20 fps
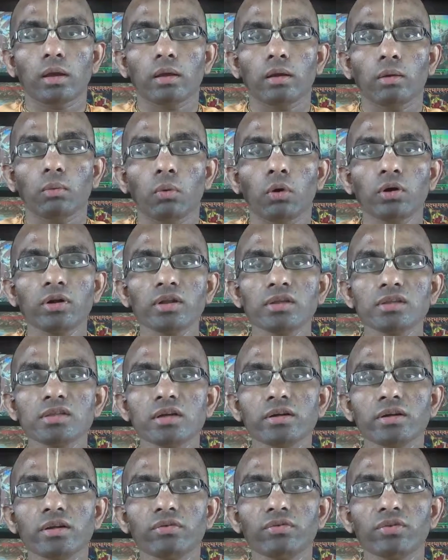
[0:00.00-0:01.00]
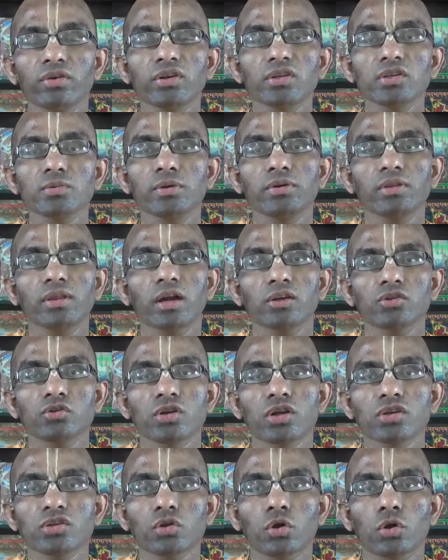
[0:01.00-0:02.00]
What is the difference between
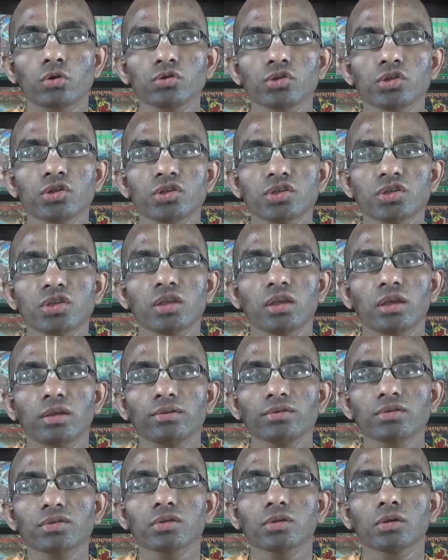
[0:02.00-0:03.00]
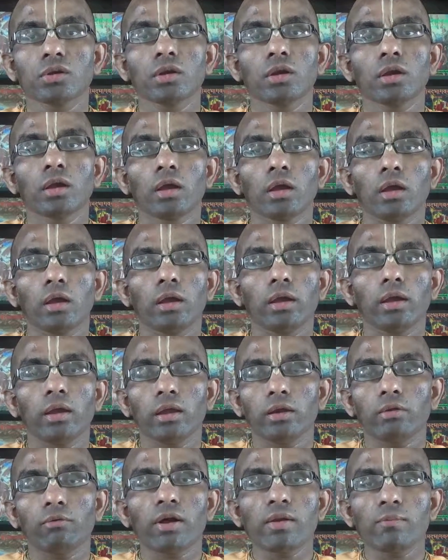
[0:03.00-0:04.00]
Arjuna's consciousness
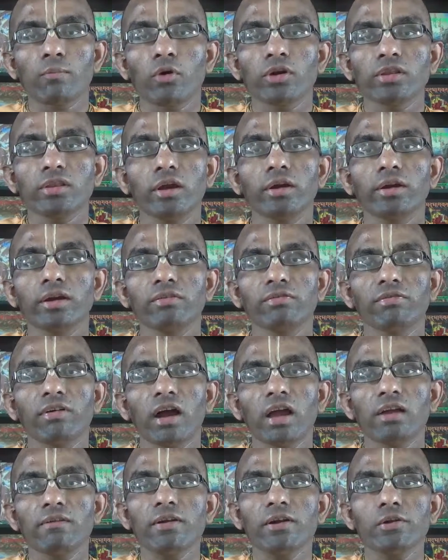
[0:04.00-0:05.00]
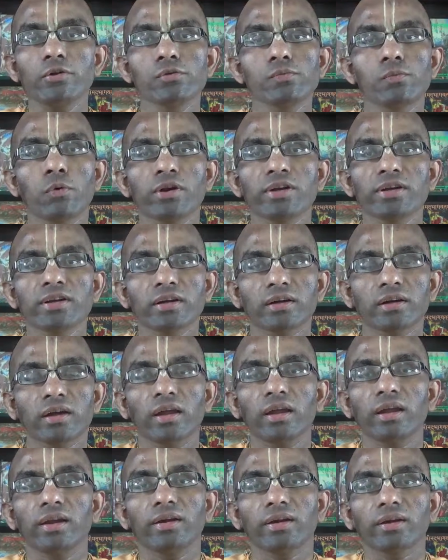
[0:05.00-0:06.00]
in one point thirty-five and two point
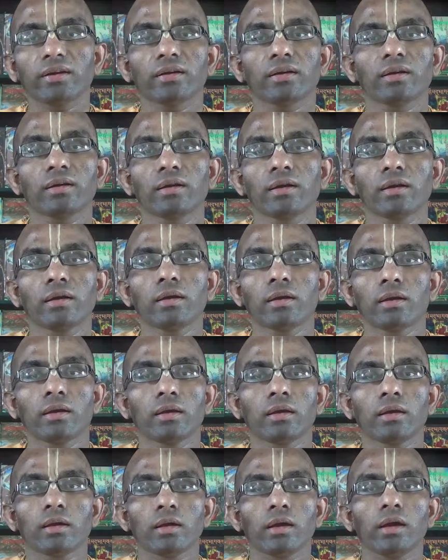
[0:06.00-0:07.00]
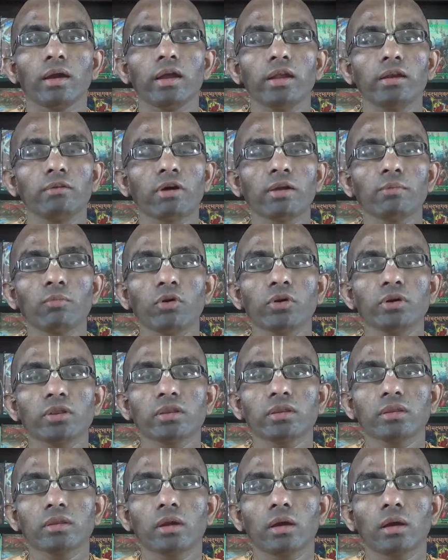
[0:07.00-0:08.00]
eight? In one point
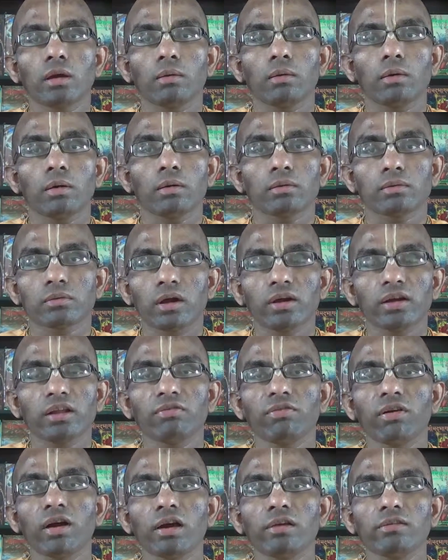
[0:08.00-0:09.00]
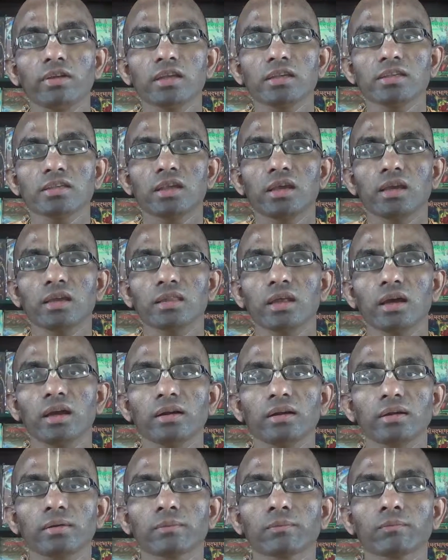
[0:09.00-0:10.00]
thirty-five, he's saying that